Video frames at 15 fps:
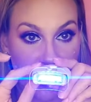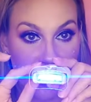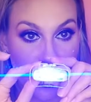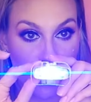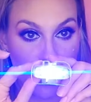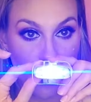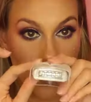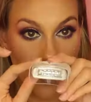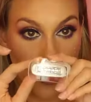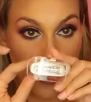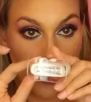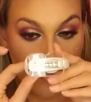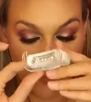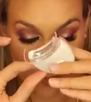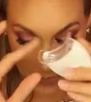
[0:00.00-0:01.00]
So
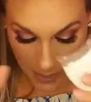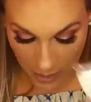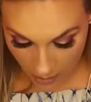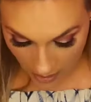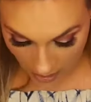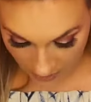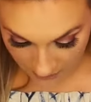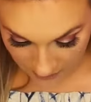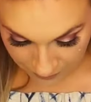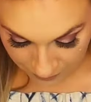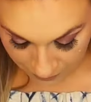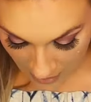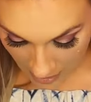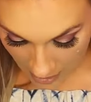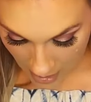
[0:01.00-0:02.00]
cool. Okay.
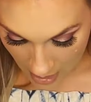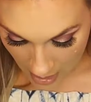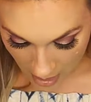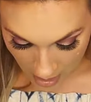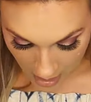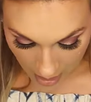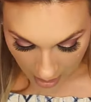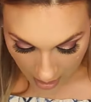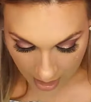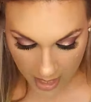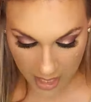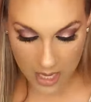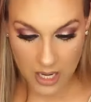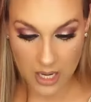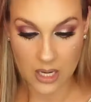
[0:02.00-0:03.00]

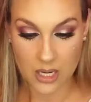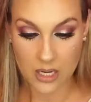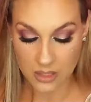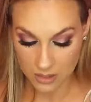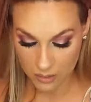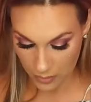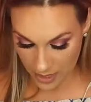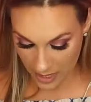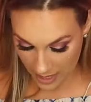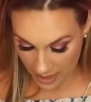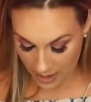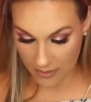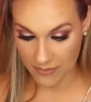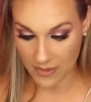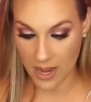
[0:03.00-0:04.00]
And we
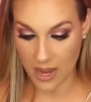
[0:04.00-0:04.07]
have